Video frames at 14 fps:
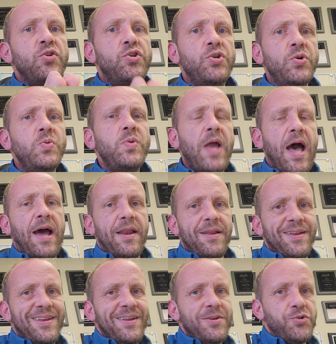do not
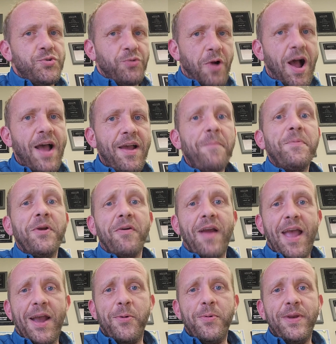dry up your
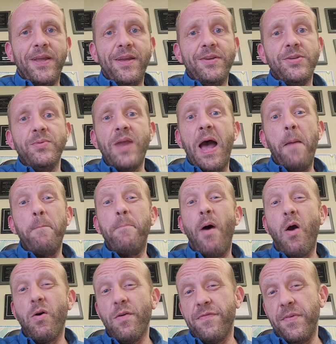equity. Do not
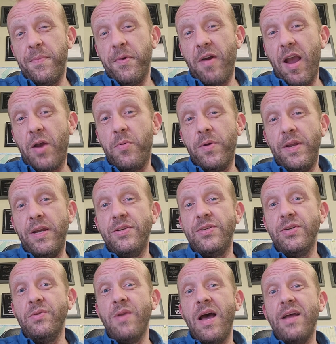borrow from your equity.
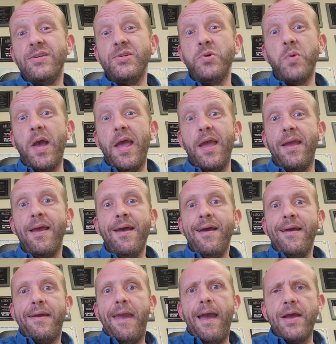Do not do a
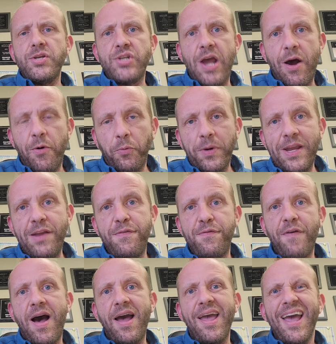cash out
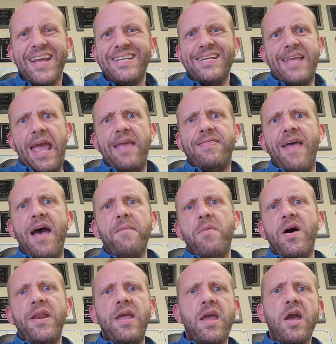refi to take that
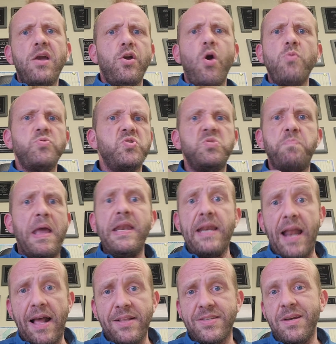money and go spend
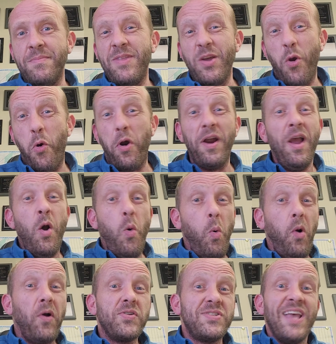it on something or
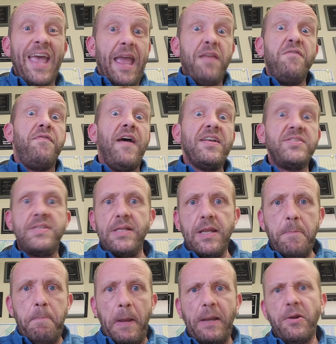worse, invest it
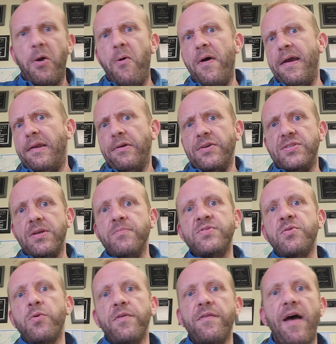in Bitcoin or some
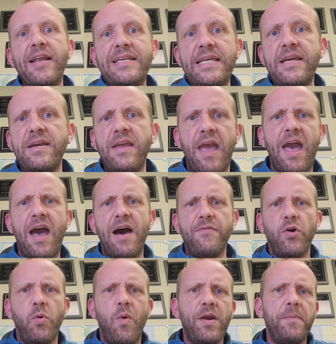sort of idea you have
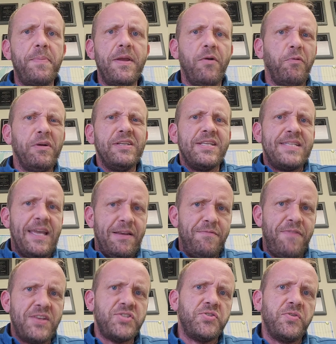or want to be a real estate
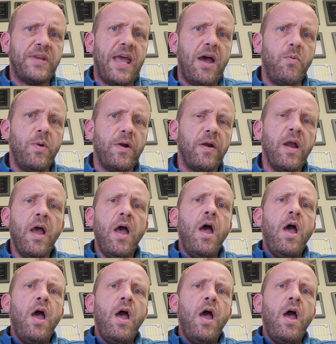investor now where